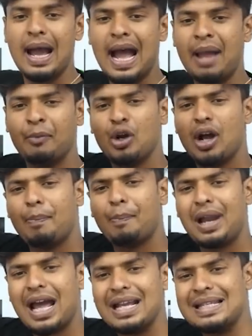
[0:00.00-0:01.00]
I am going to
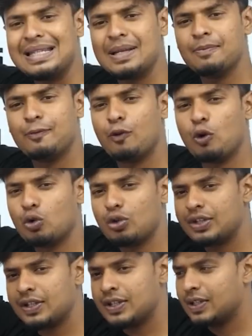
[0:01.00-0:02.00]
apply some
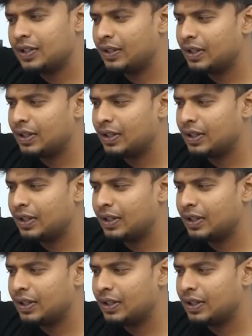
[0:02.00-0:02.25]
force.